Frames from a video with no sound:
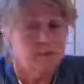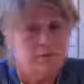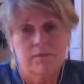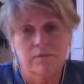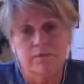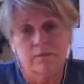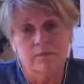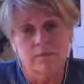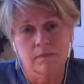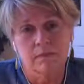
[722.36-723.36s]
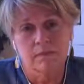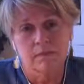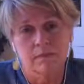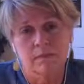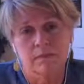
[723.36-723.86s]

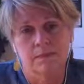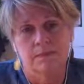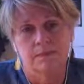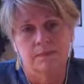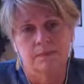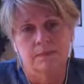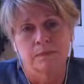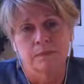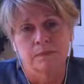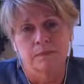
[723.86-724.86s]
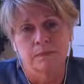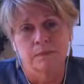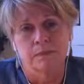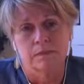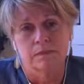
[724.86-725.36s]

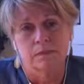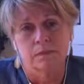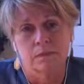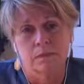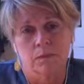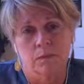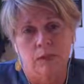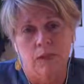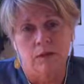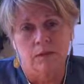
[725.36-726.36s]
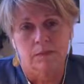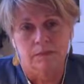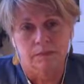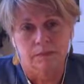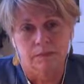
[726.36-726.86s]

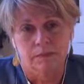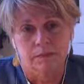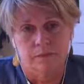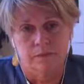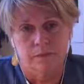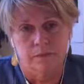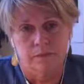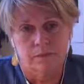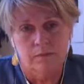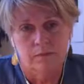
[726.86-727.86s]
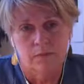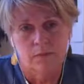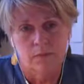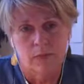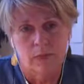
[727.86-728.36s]

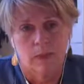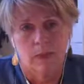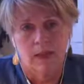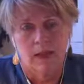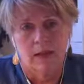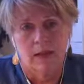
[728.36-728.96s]
(silent)